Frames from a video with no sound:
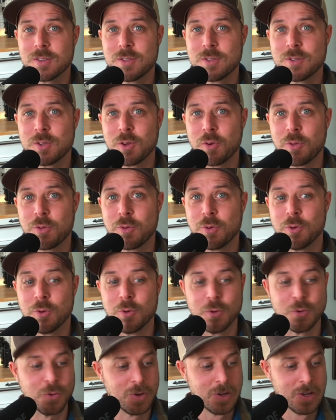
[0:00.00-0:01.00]
So
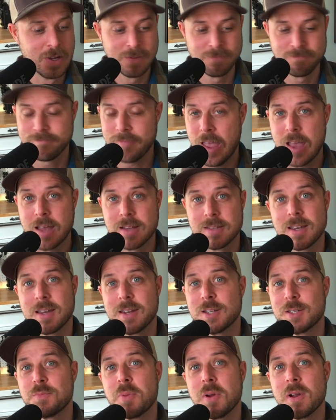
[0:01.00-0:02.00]
through hands-on
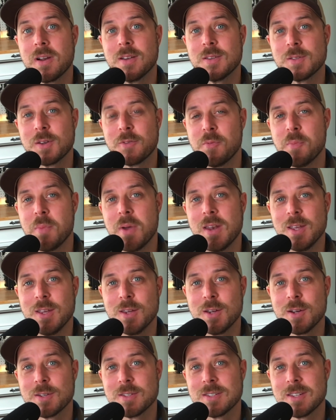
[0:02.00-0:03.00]
experience over many years,